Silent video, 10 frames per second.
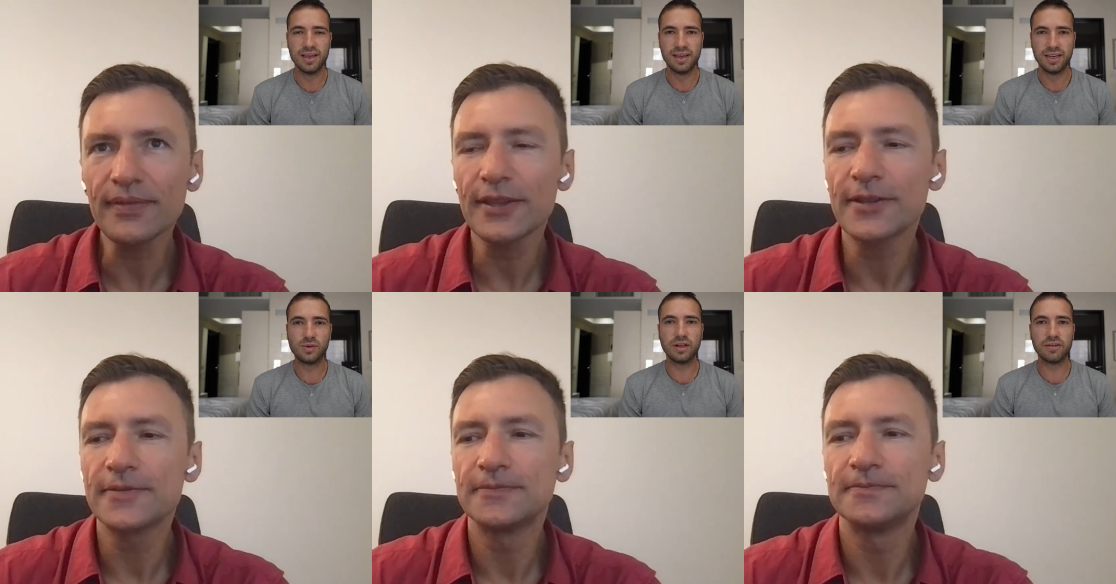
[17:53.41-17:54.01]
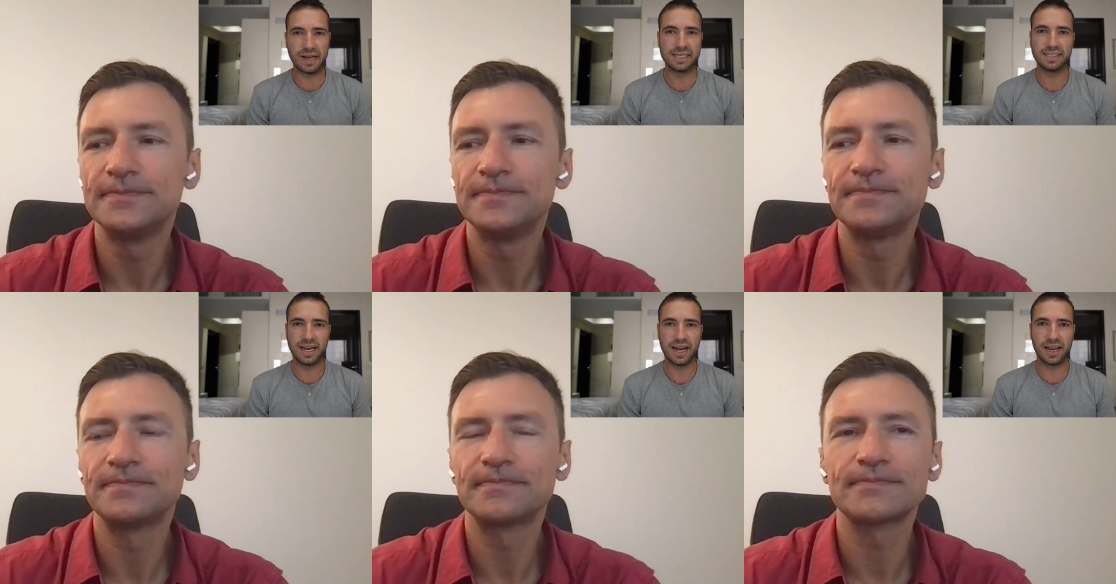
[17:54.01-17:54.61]
Speaker 1: is really
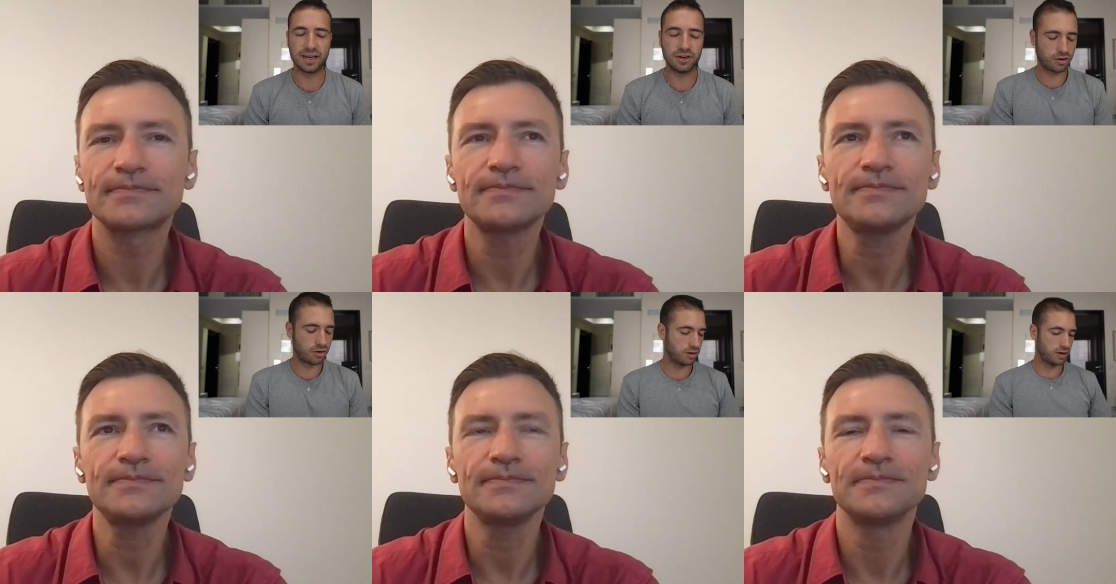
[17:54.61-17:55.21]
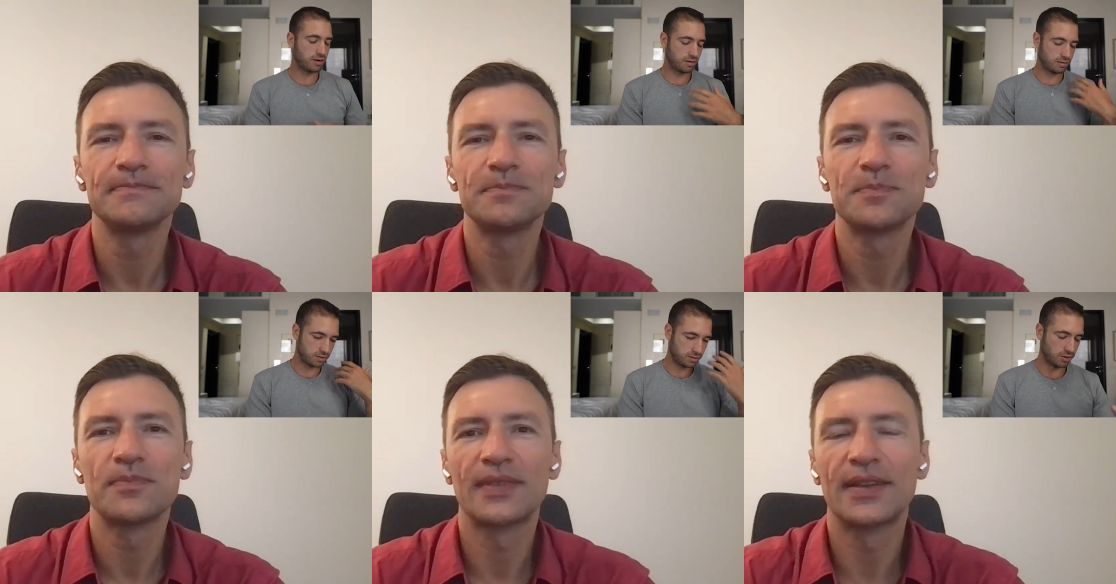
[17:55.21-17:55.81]
fascinating and you're and
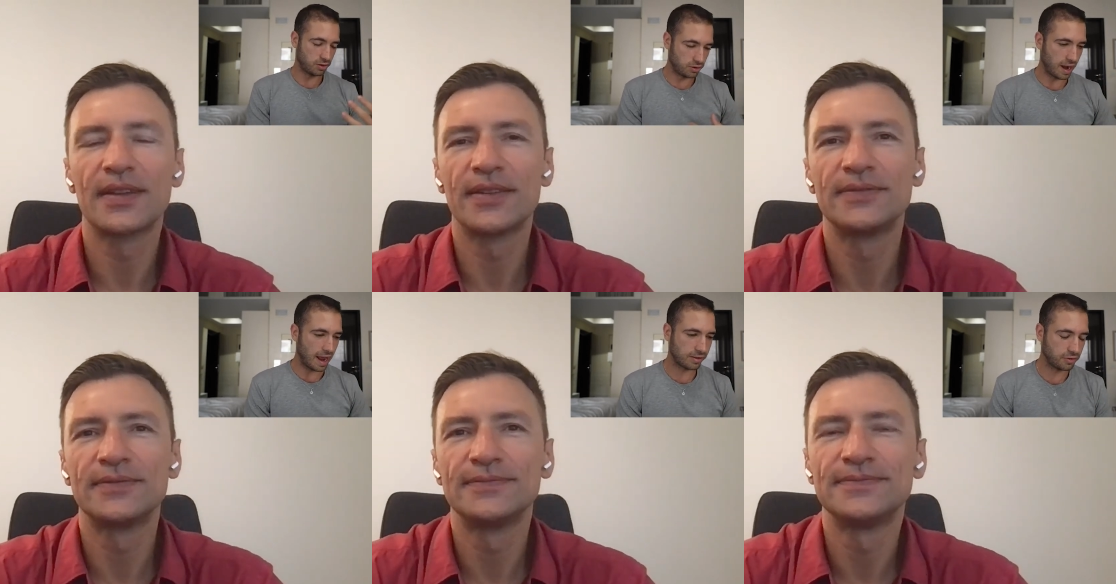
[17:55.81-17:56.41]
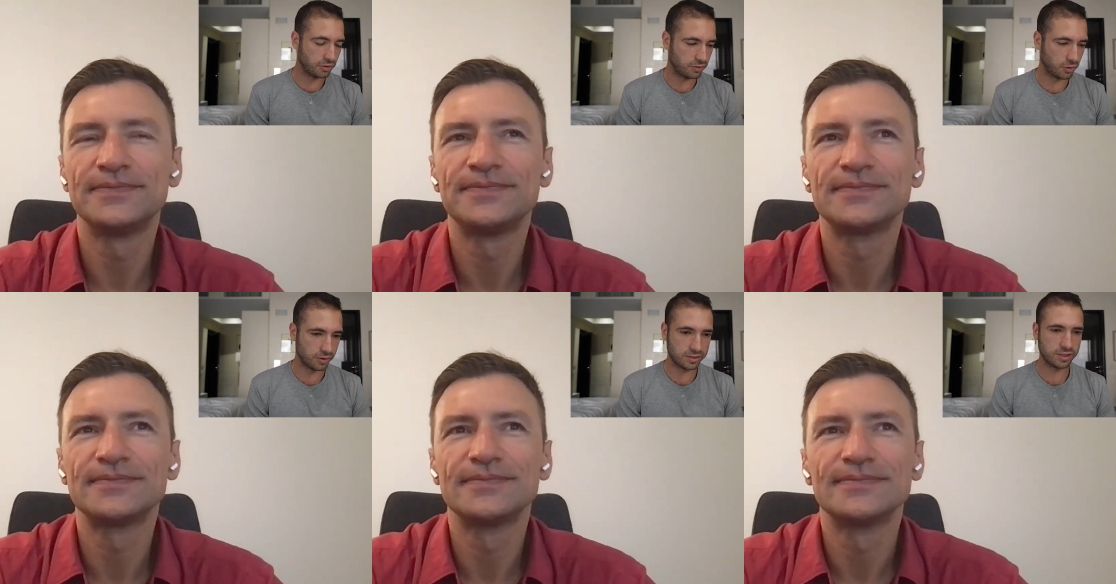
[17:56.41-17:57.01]
you know your attitude
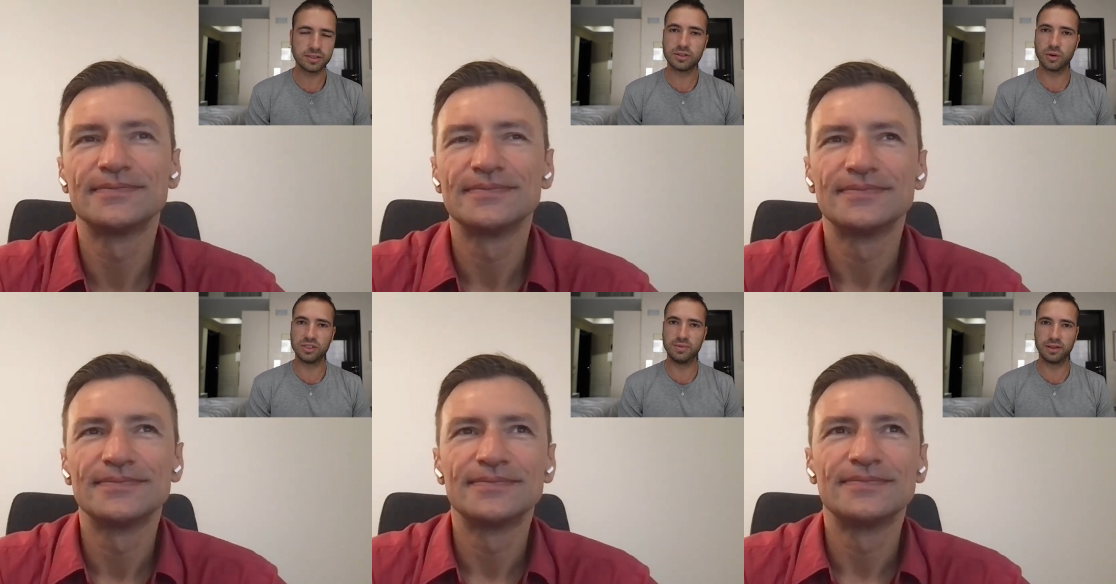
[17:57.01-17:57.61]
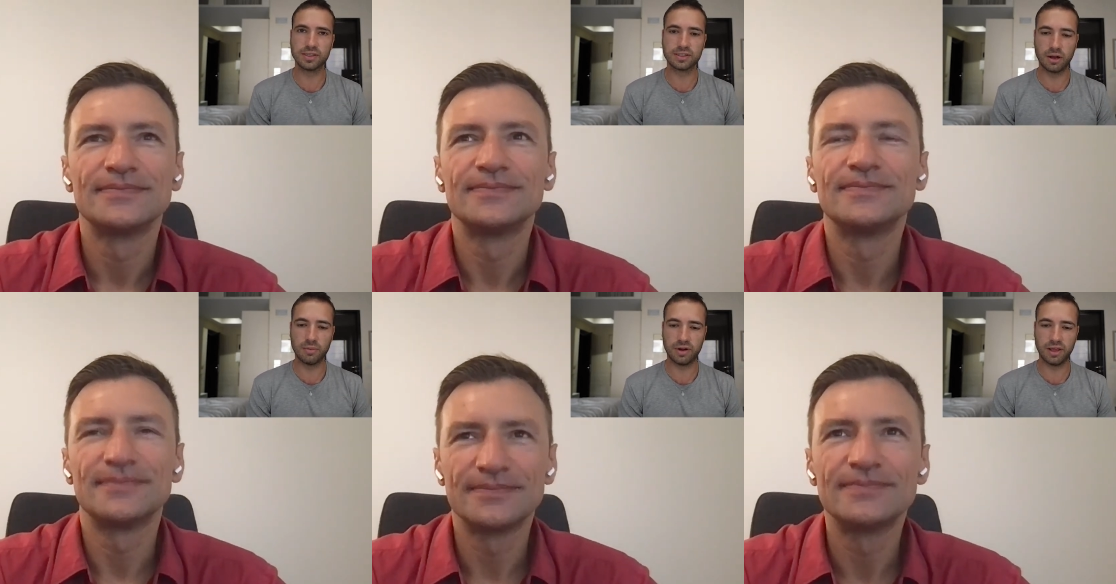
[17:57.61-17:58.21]
towards the towards building this
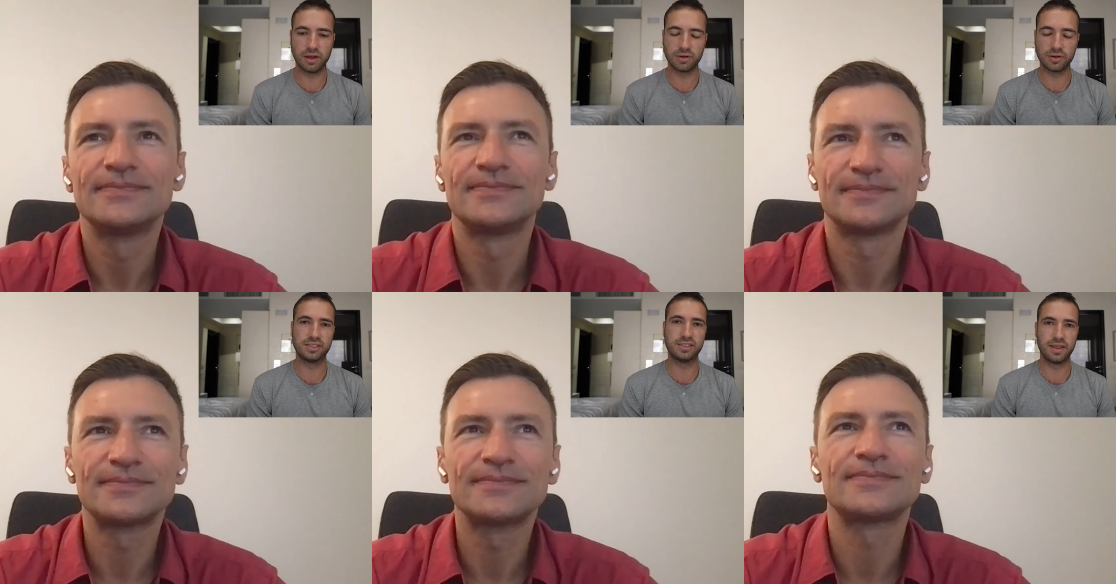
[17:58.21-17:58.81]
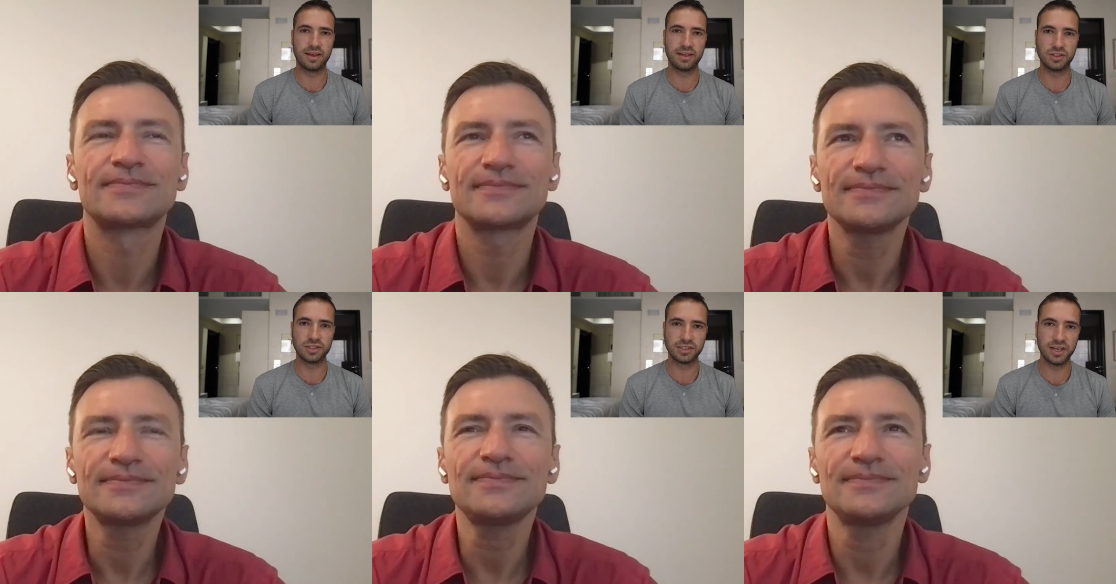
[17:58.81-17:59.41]
company in the ecosystem i think is
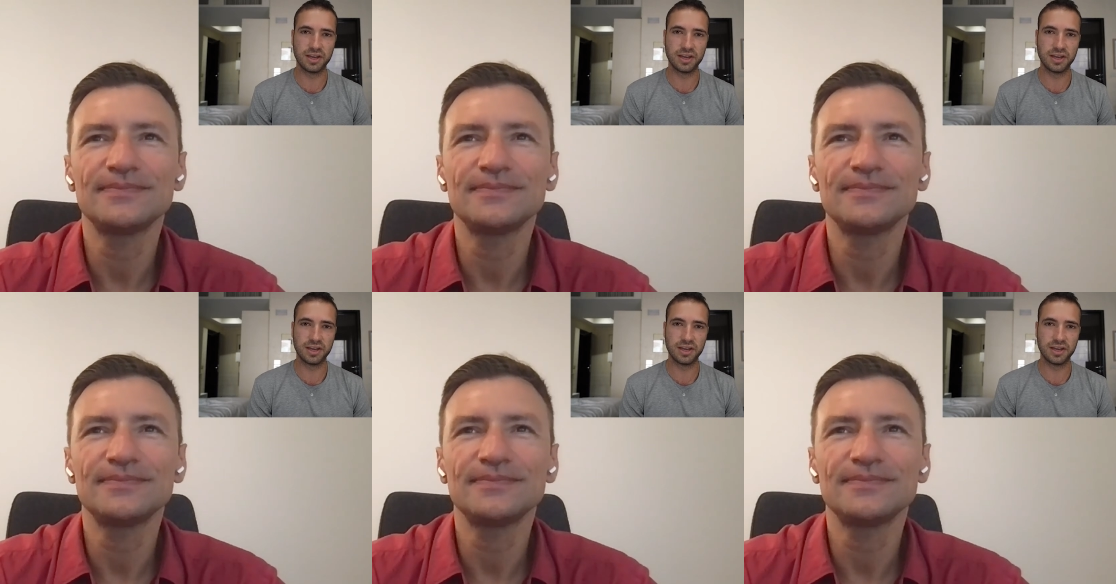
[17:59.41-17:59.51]
just uh,